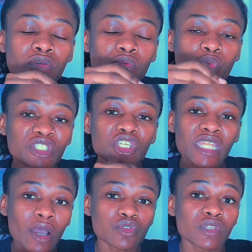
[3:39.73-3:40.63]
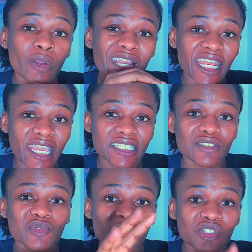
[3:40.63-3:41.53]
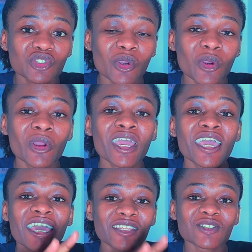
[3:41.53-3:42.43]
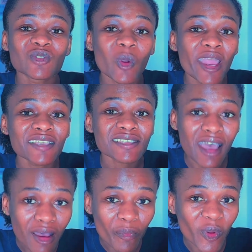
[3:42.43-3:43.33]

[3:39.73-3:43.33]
reaching out to the organizers to make sure it is not a scam.